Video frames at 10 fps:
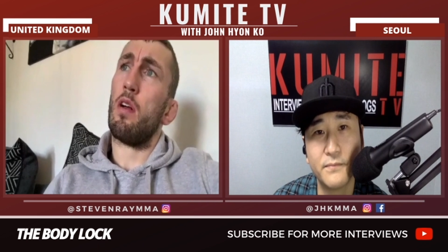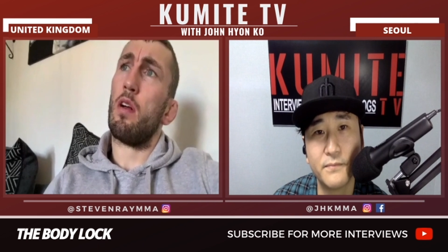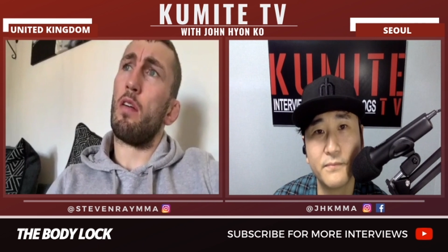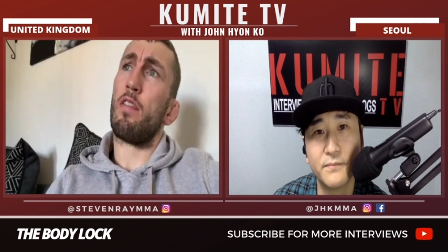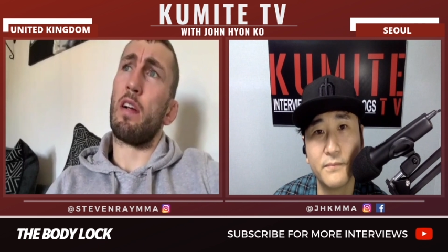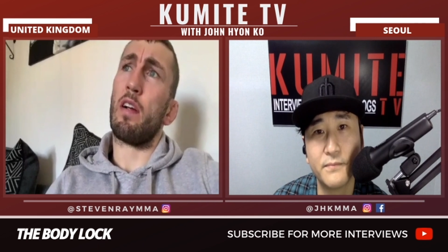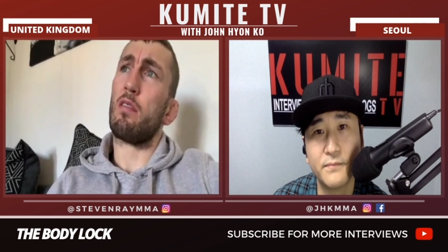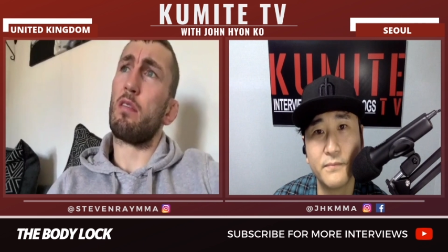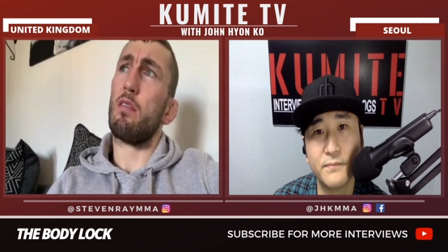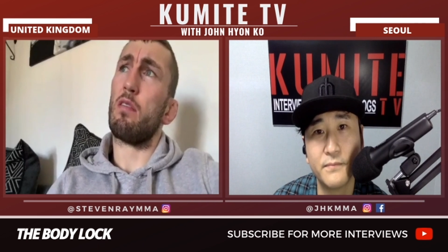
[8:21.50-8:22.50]
Speaker 1: I think
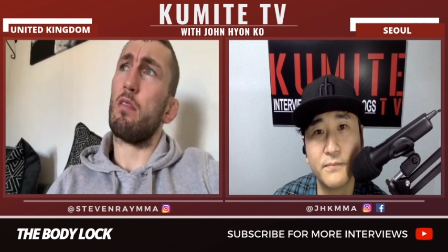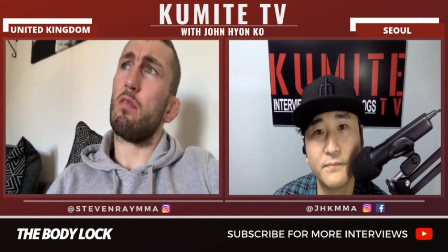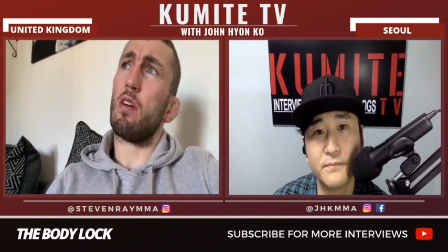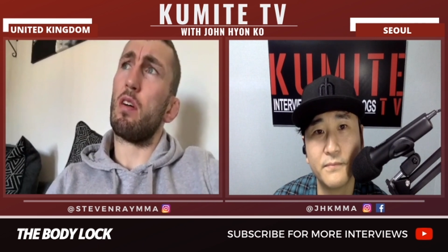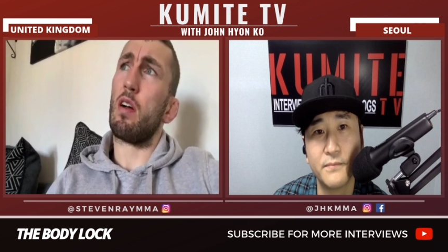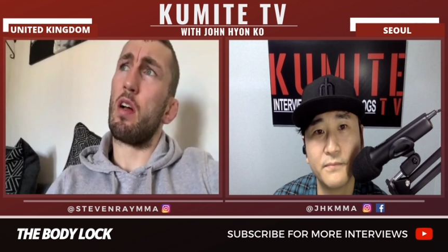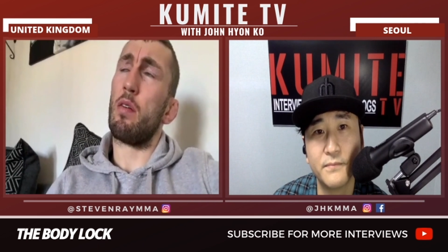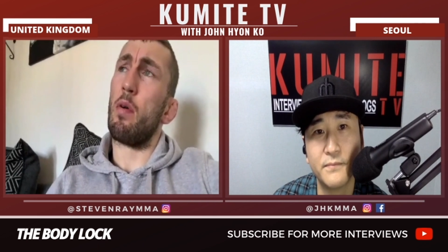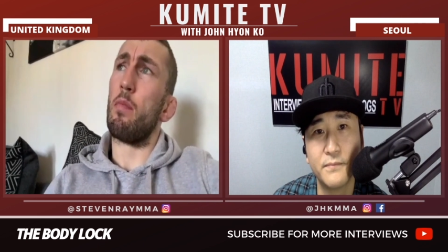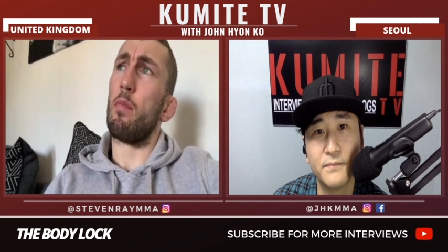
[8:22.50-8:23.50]
I can't
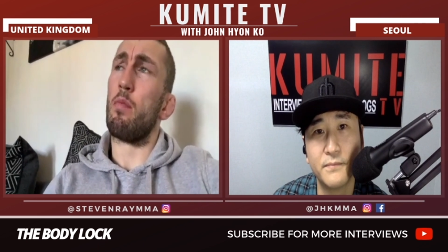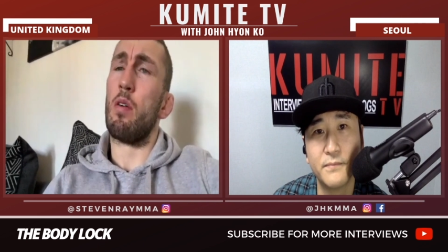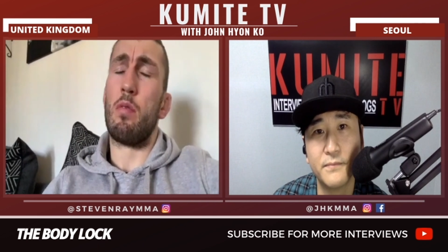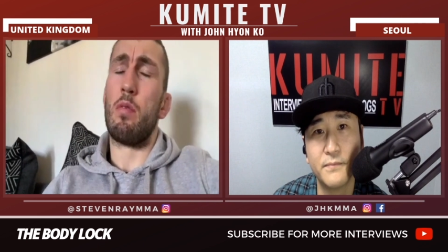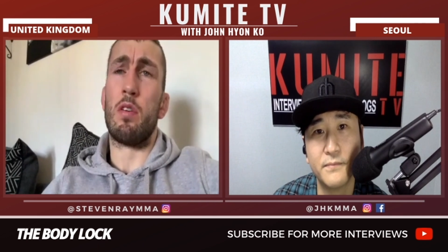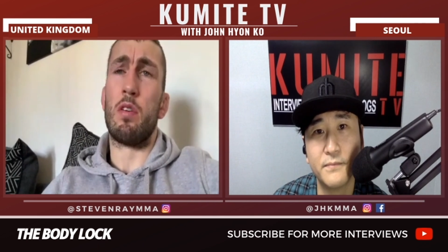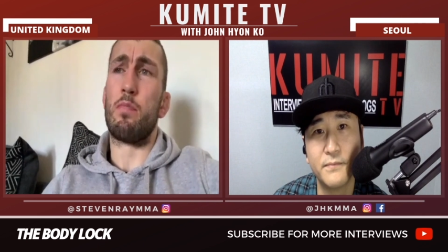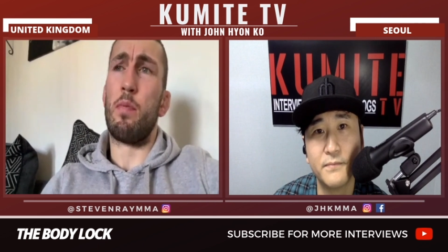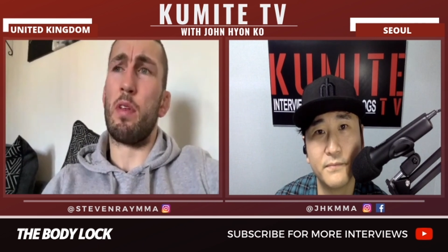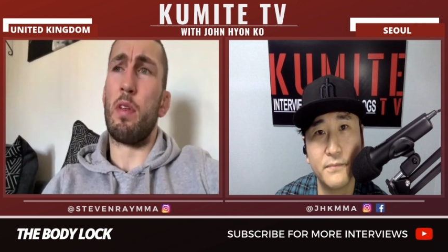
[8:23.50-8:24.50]
remember what it was.
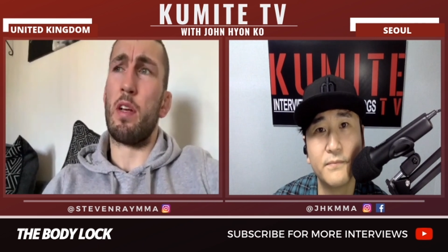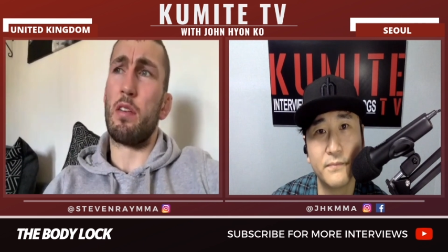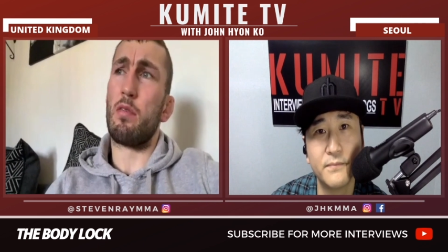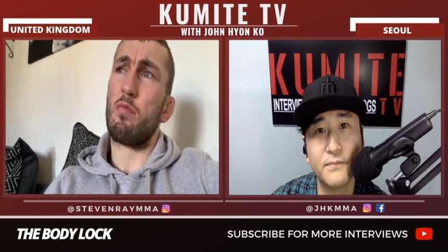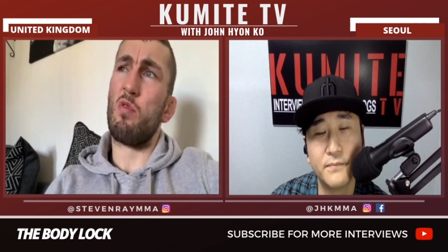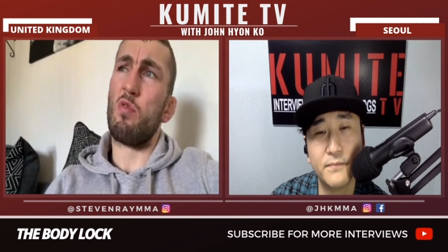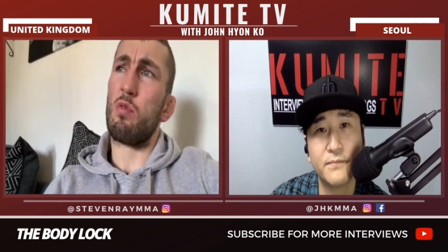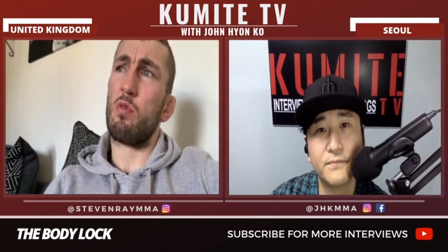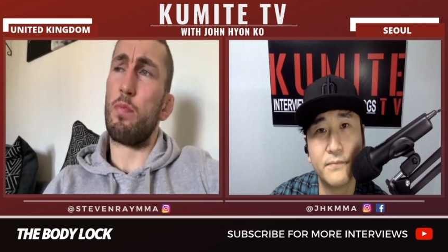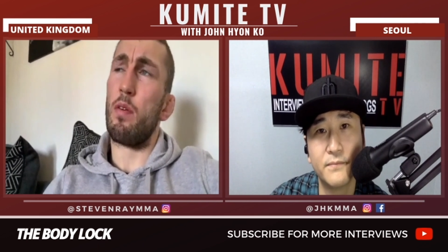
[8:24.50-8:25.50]
Maybe like no spar.